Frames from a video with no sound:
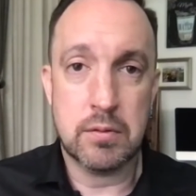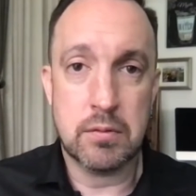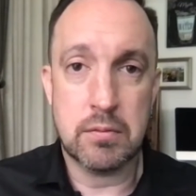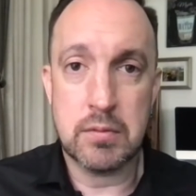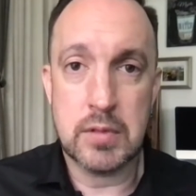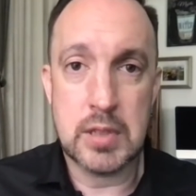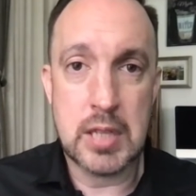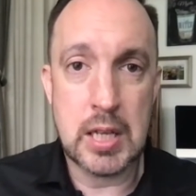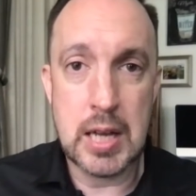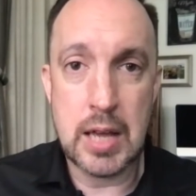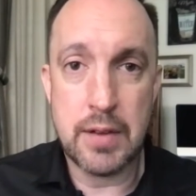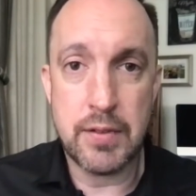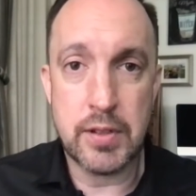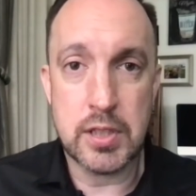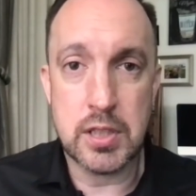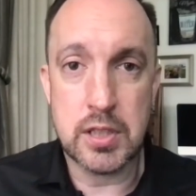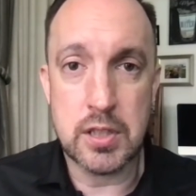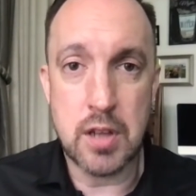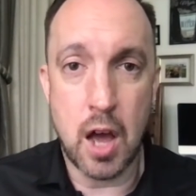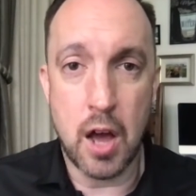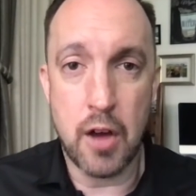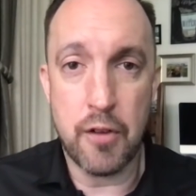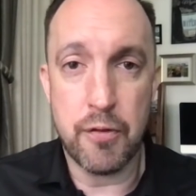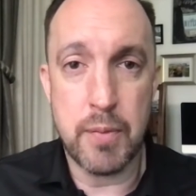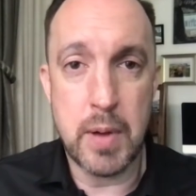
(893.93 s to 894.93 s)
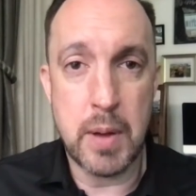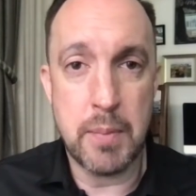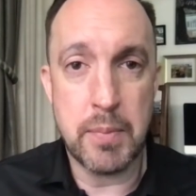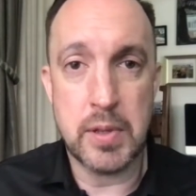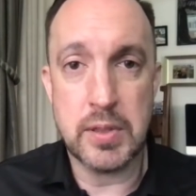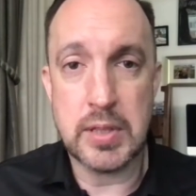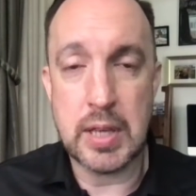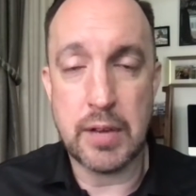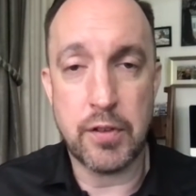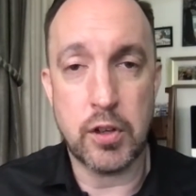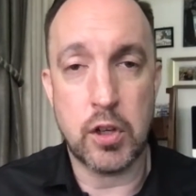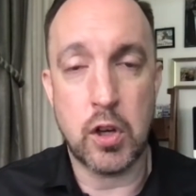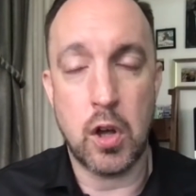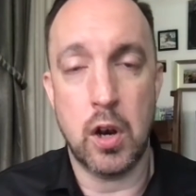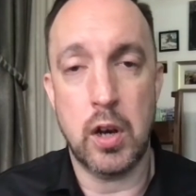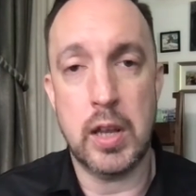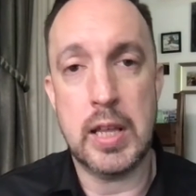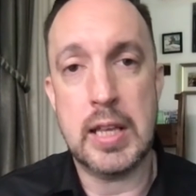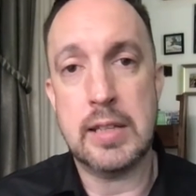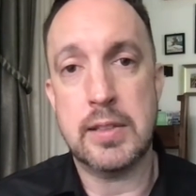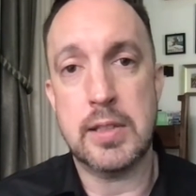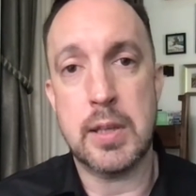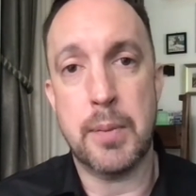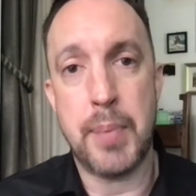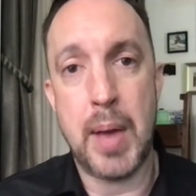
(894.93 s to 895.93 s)
Tell other staff members, other
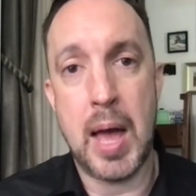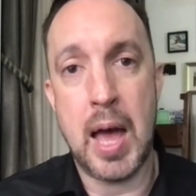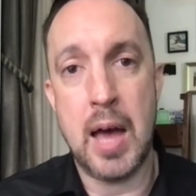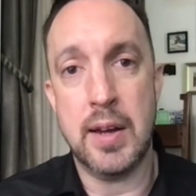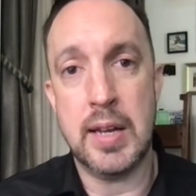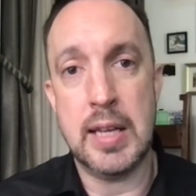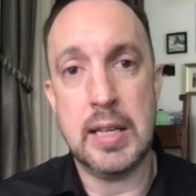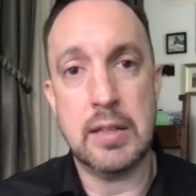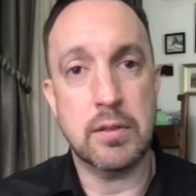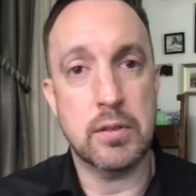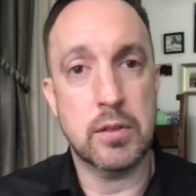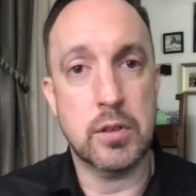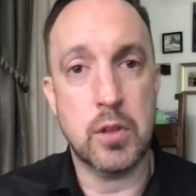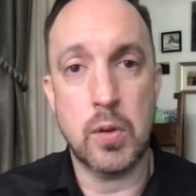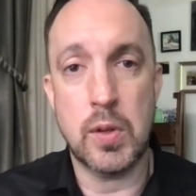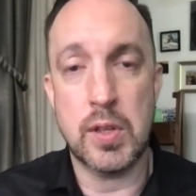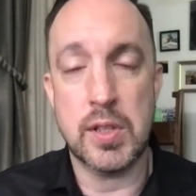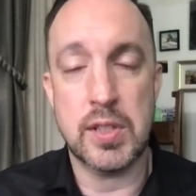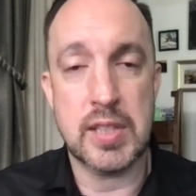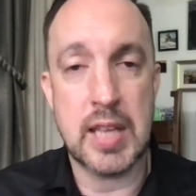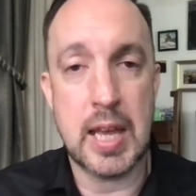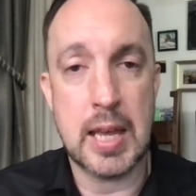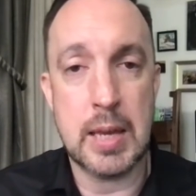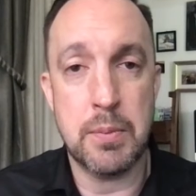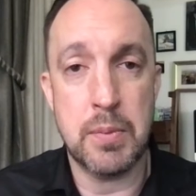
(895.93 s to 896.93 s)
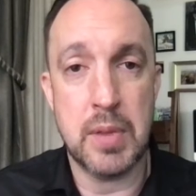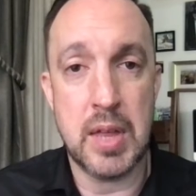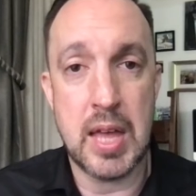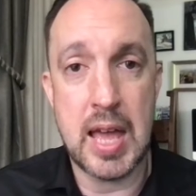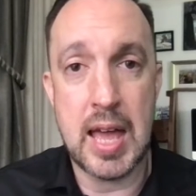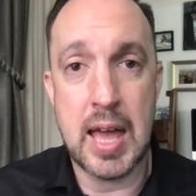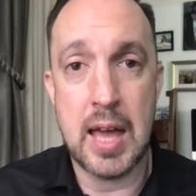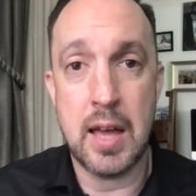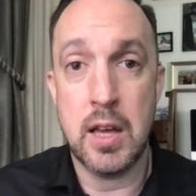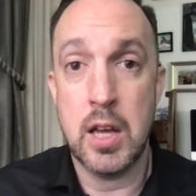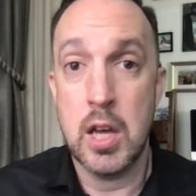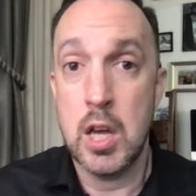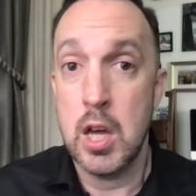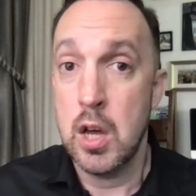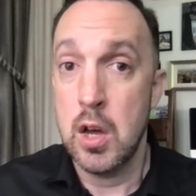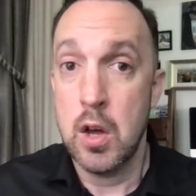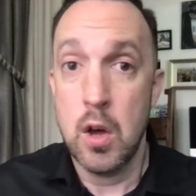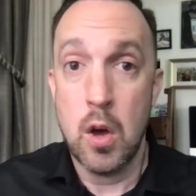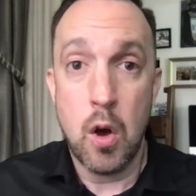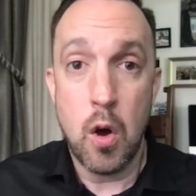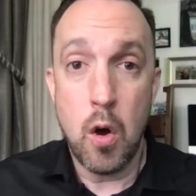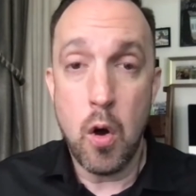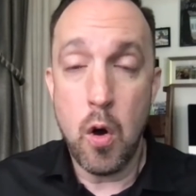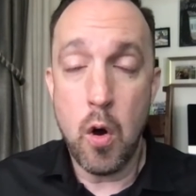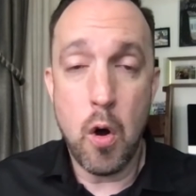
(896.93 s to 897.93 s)
colleagues about it. Do the same there.
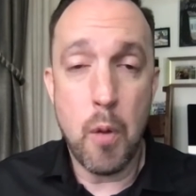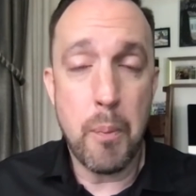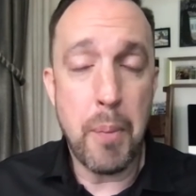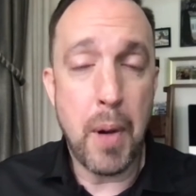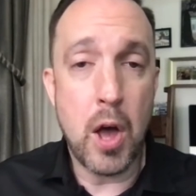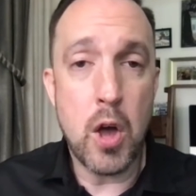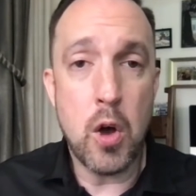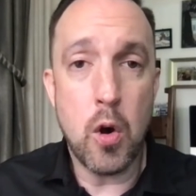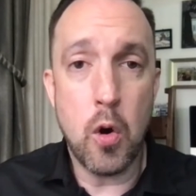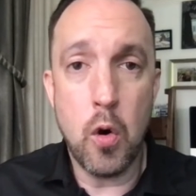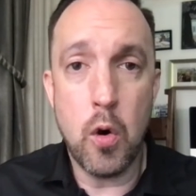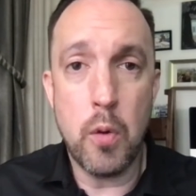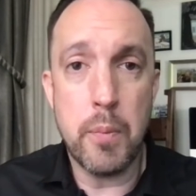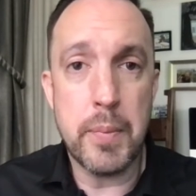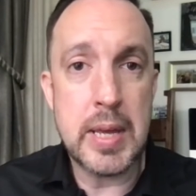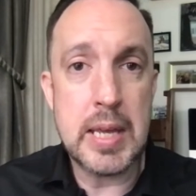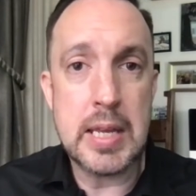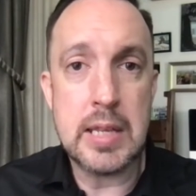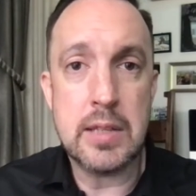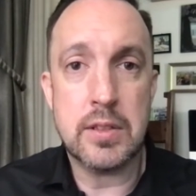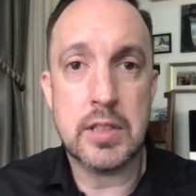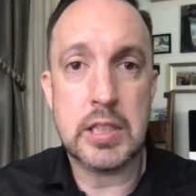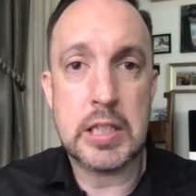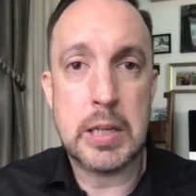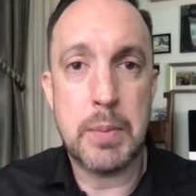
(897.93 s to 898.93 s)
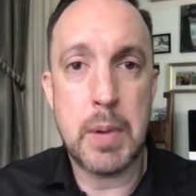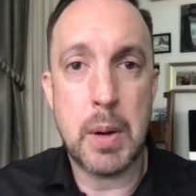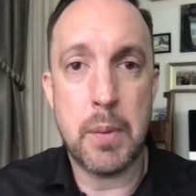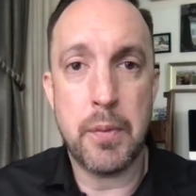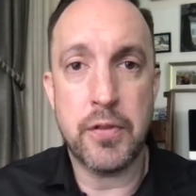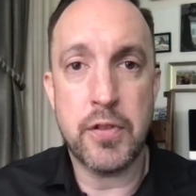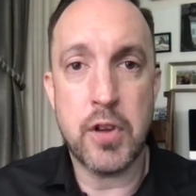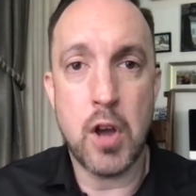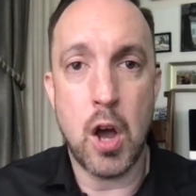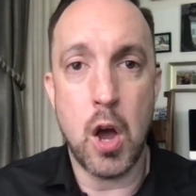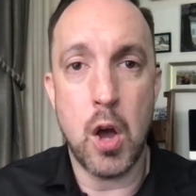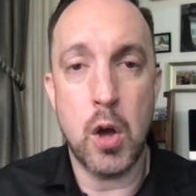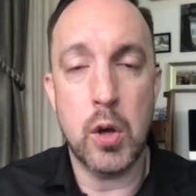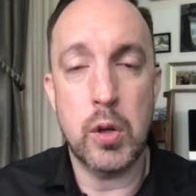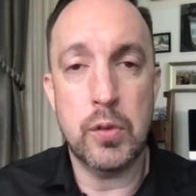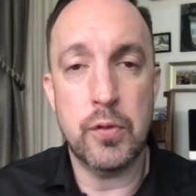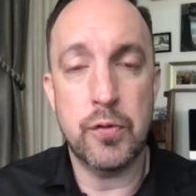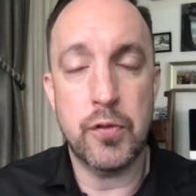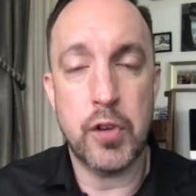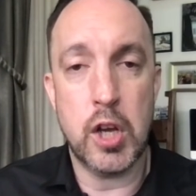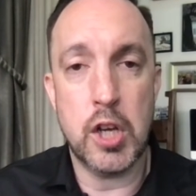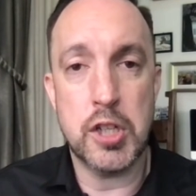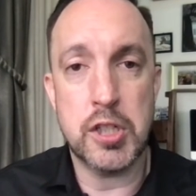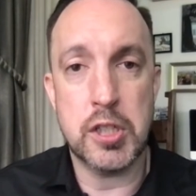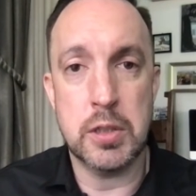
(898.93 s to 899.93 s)
or by all means come up with your own
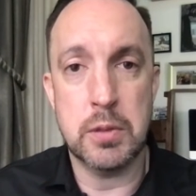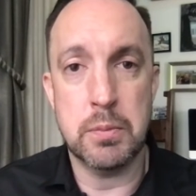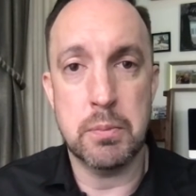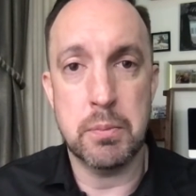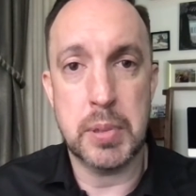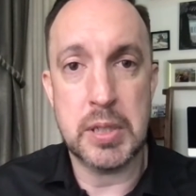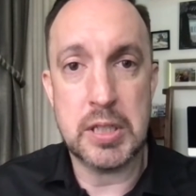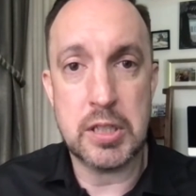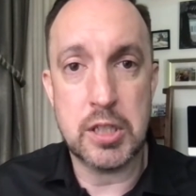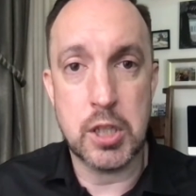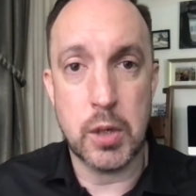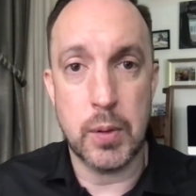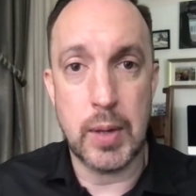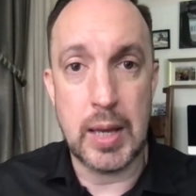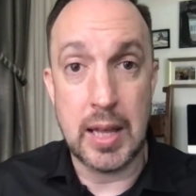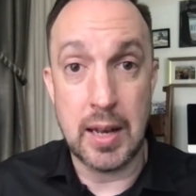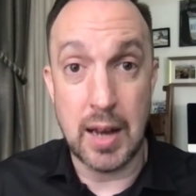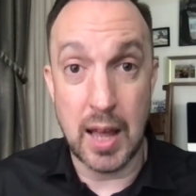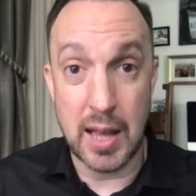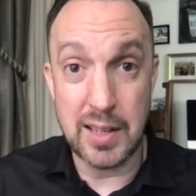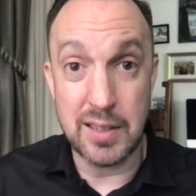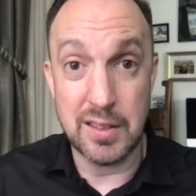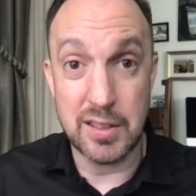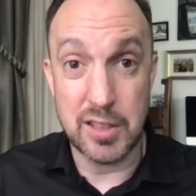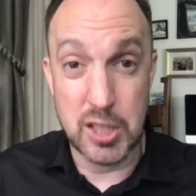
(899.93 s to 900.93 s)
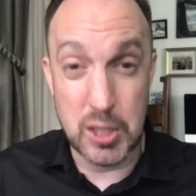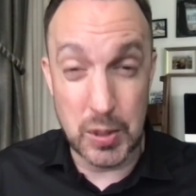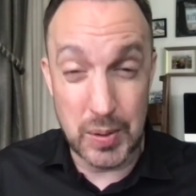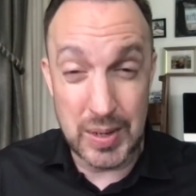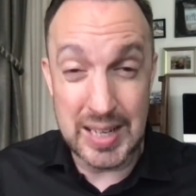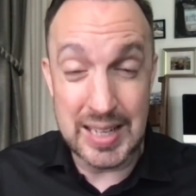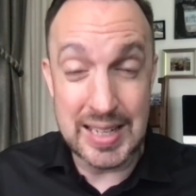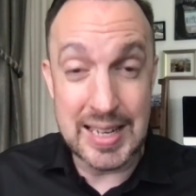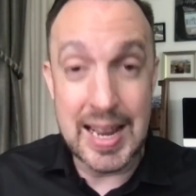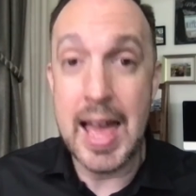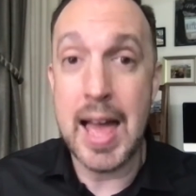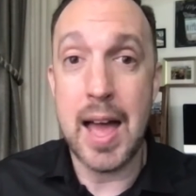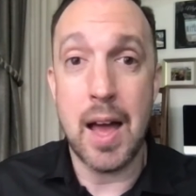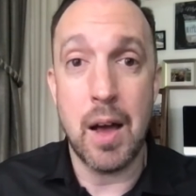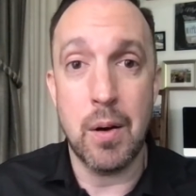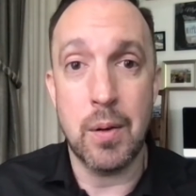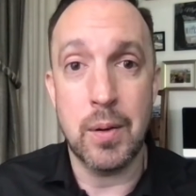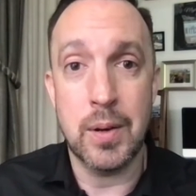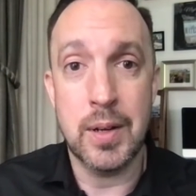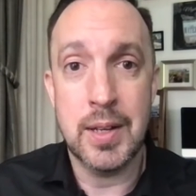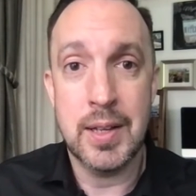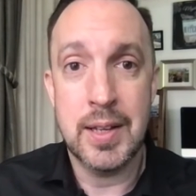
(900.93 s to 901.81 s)
version, but do it now.